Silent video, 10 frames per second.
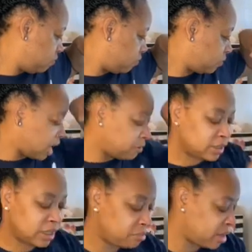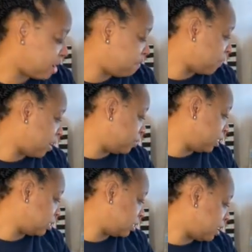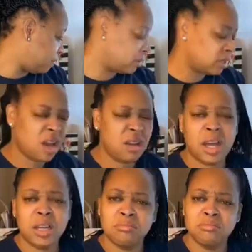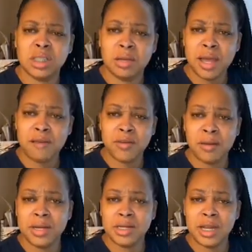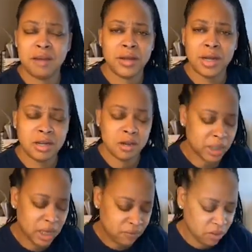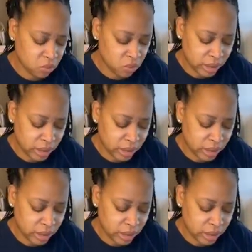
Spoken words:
I was telling me I had 5 minutes left. Okay, it's telling me I had 5 minutes left. I didn't know it gave you a warning.